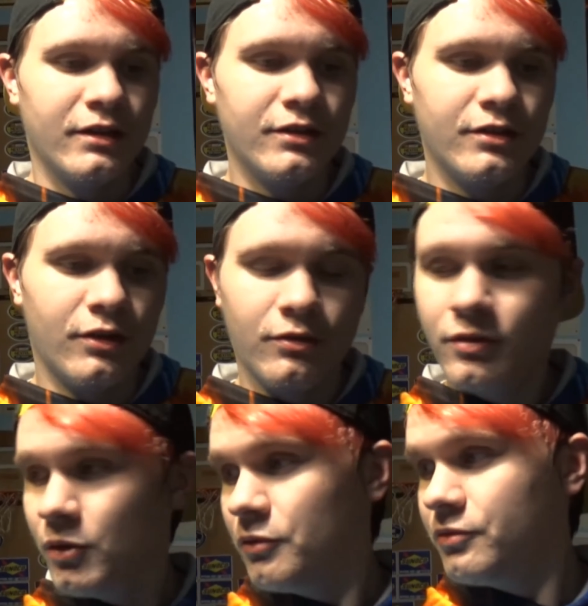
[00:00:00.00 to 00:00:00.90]
you know,
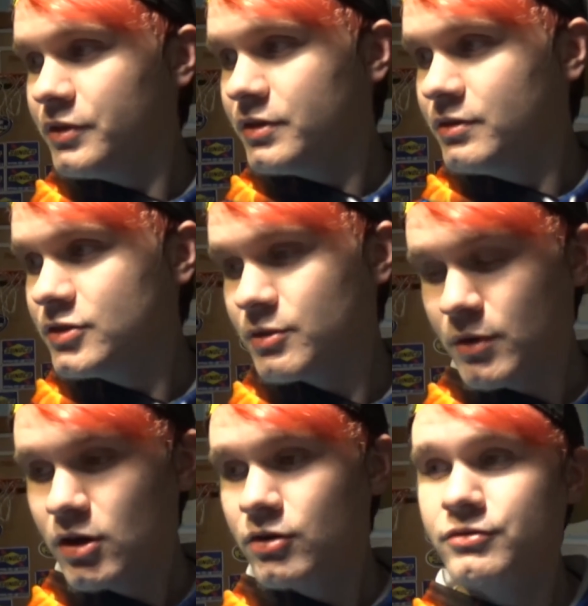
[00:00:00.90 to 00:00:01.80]
hopefully
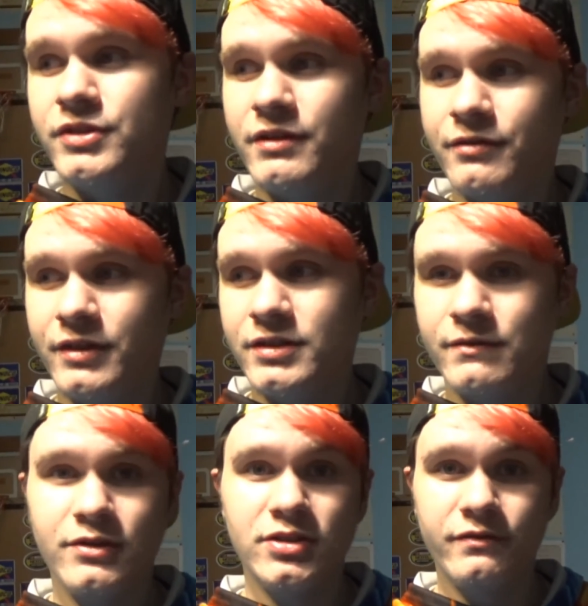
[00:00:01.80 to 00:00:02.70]
tomorrow, definitely as
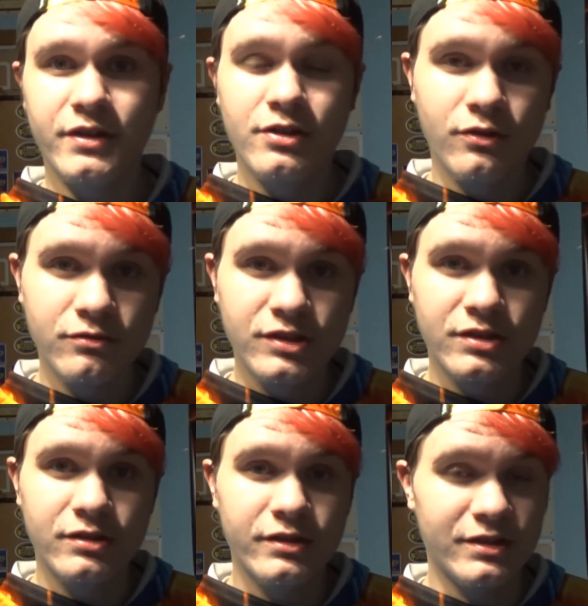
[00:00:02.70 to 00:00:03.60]
far as
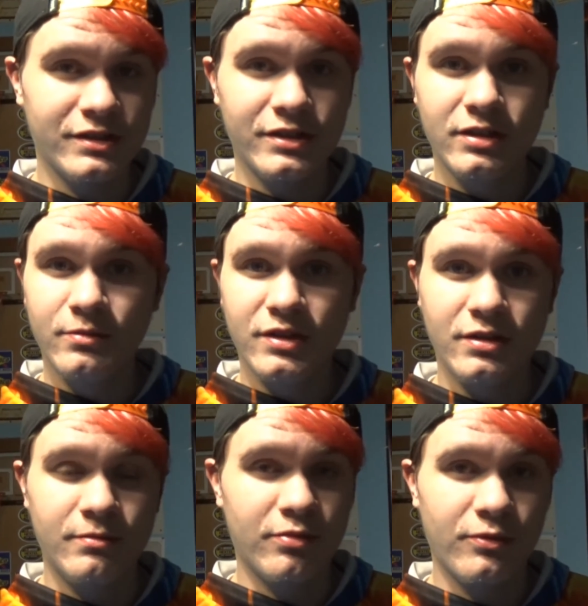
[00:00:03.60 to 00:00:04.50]
videos, is gonna
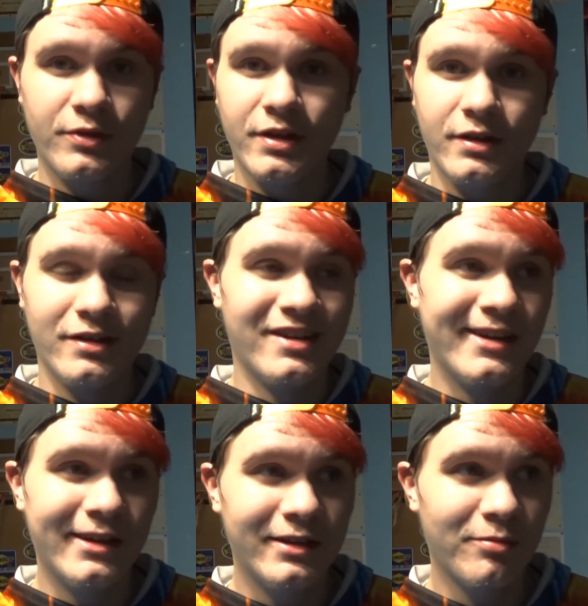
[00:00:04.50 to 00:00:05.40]
be pretty
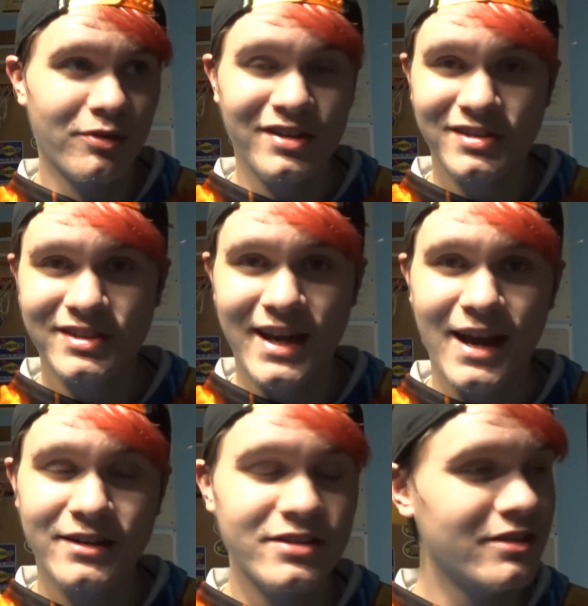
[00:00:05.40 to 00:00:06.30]
pretty
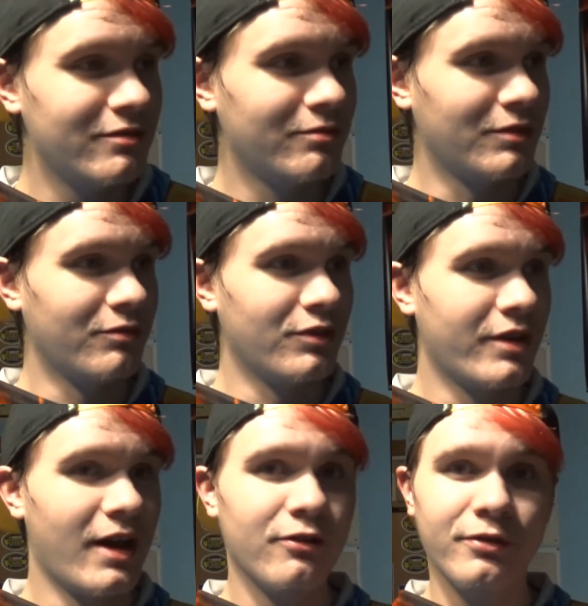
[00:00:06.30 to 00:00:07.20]
stacked. I mean, you
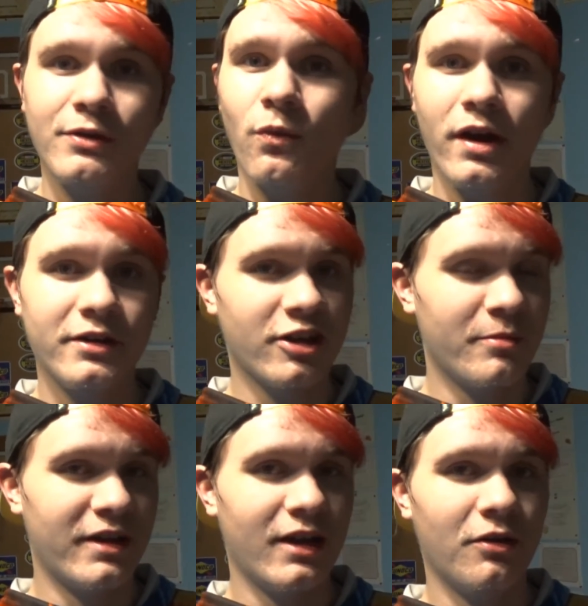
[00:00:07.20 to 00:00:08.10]
got Rewind
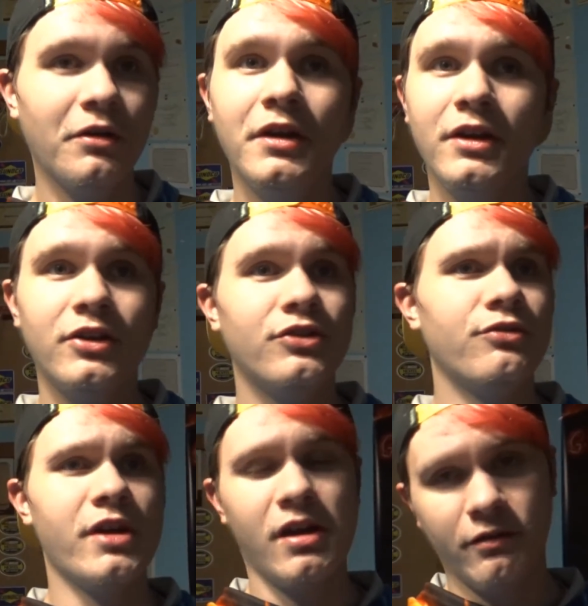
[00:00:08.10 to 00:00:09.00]
coming out,
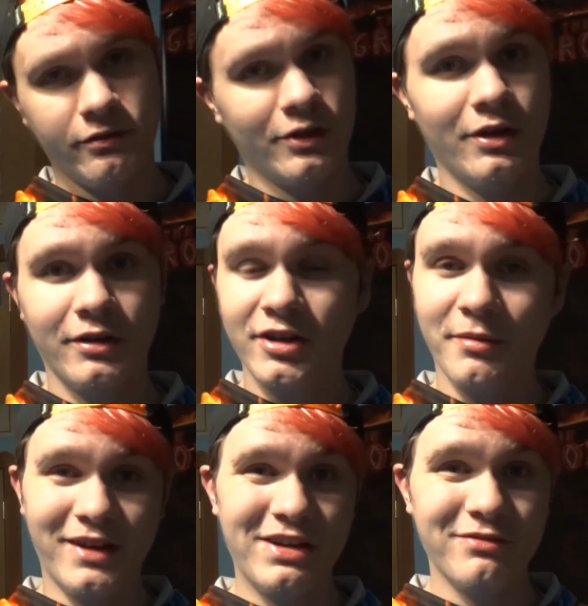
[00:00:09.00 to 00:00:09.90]
you got a vlog
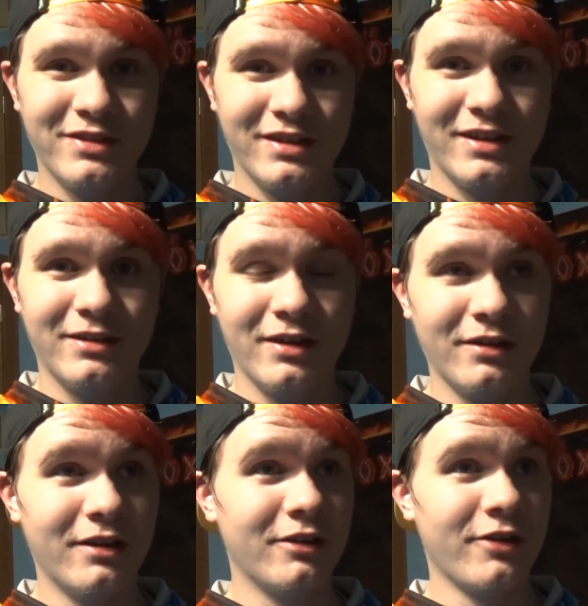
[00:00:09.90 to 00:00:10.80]
coming out and
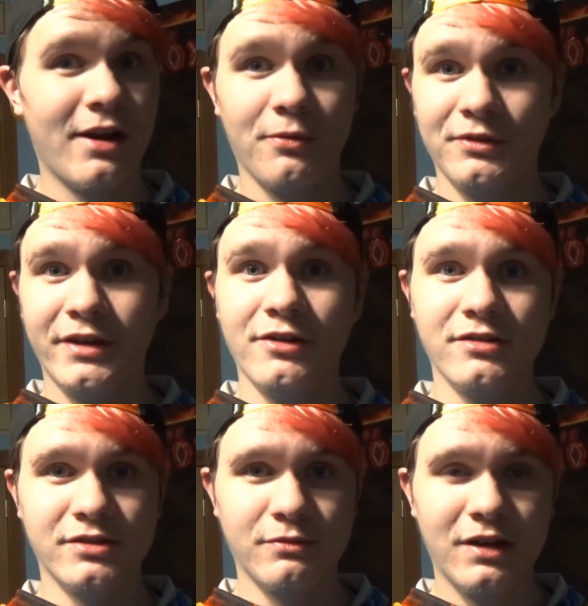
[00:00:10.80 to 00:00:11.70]
another hour
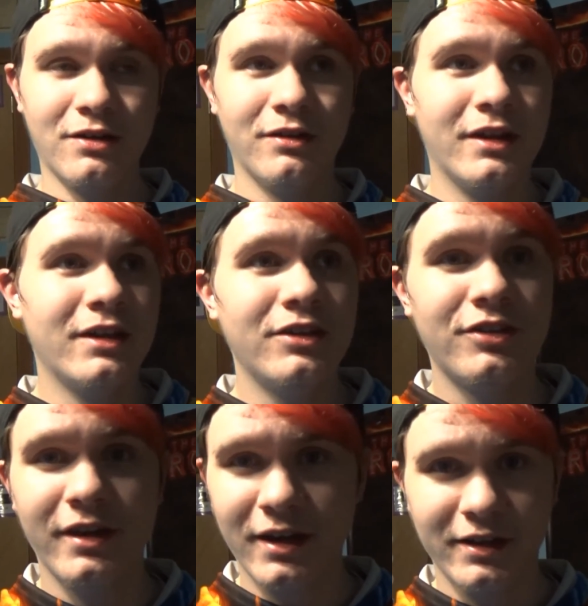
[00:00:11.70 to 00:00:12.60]
later as well,
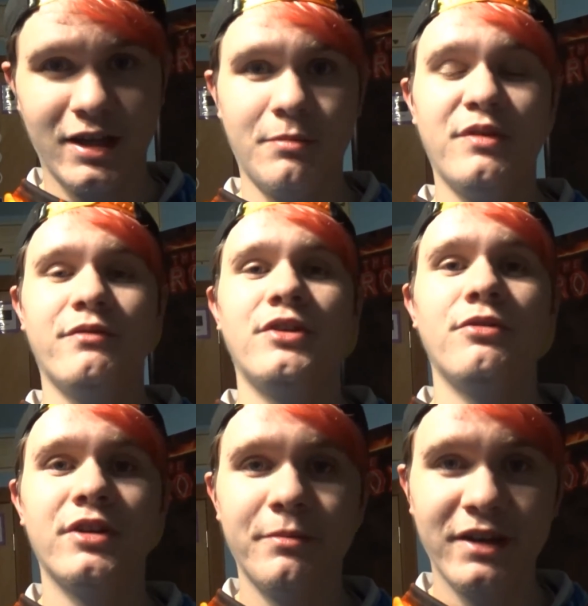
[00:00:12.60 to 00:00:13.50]
you got a gaming
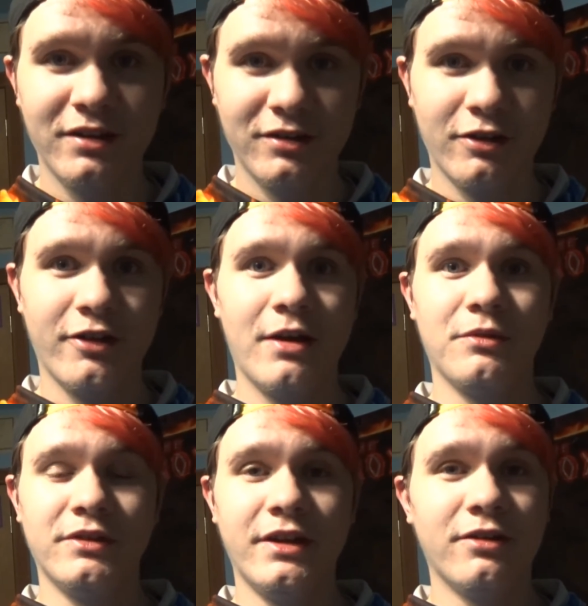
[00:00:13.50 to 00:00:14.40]
video coming out another
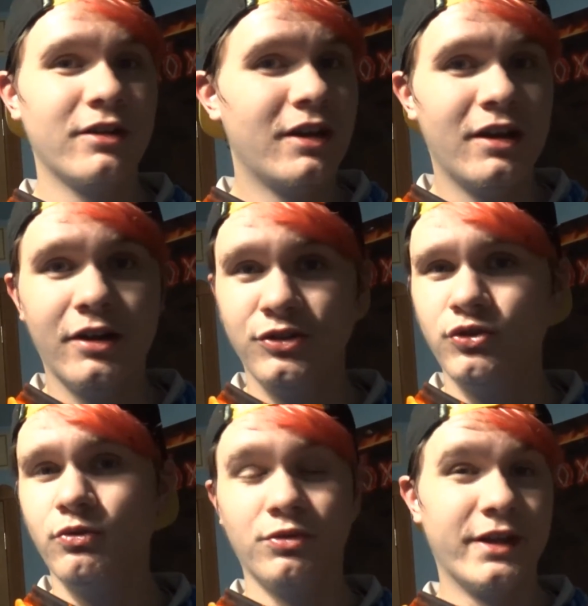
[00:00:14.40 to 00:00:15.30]
hour later, a
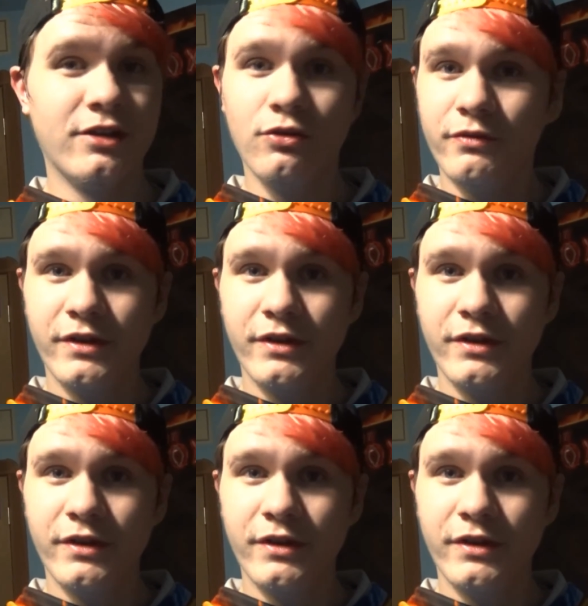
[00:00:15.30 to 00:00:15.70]
Duolingo